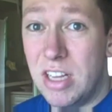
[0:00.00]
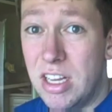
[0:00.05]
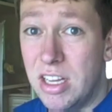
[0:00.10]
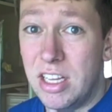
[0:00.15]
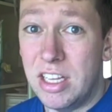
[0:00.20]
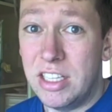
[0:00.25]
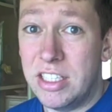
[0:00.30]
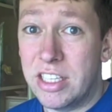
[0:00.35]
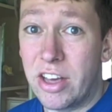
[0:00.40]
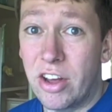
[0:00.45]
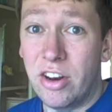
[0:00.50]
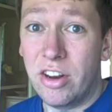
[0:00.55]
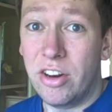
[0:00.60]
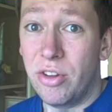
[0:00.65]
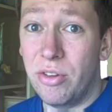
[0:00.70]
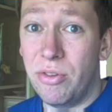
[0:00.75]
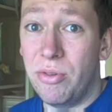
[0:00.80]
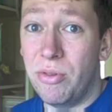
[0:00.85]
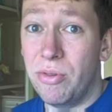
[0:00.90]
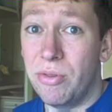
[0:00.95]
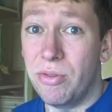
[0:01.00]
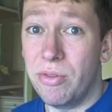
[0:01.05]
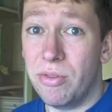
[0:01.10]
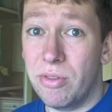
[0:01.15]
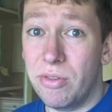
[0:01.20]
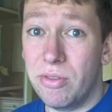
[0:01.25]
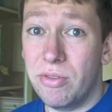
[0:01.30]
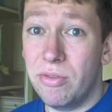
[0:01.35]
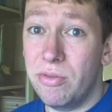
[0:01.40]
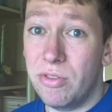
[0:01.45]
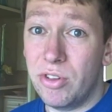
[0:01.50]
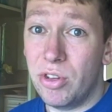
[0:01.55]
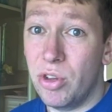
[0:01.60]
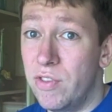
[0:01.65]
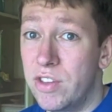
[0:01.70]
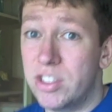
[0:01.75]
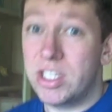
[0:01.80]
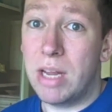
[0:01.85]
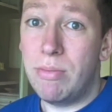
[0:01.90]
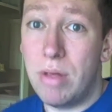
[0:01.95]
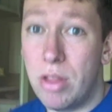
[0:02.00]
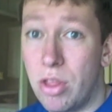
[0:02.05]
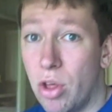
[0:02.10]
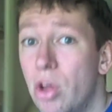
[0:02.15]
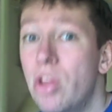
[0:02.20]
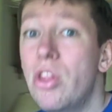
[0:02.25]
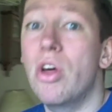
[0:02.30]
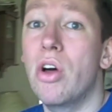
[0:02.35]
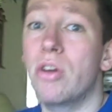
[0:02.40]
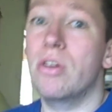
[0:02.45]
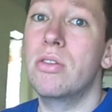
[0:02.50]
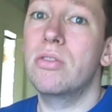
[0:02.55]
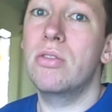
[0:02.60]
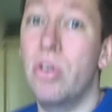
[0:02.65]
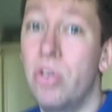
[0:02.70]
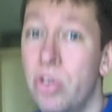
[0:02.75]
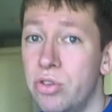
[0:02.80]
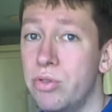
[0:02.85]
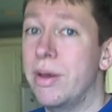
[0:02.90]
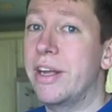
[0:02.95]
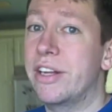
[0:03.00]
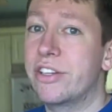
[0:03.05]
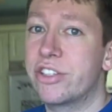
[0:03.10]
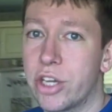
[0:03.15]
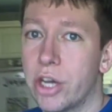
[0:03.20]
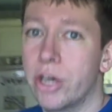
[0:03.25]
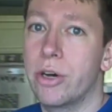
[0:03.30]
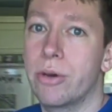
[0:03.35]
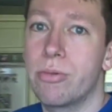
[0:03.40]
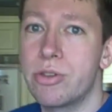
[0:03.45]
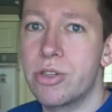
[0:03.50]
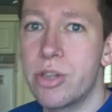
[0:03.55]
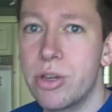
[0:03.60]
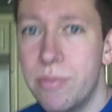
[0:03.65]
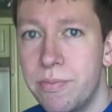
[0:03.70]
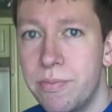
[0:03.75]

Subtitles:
is he going to do the same with other underage girls?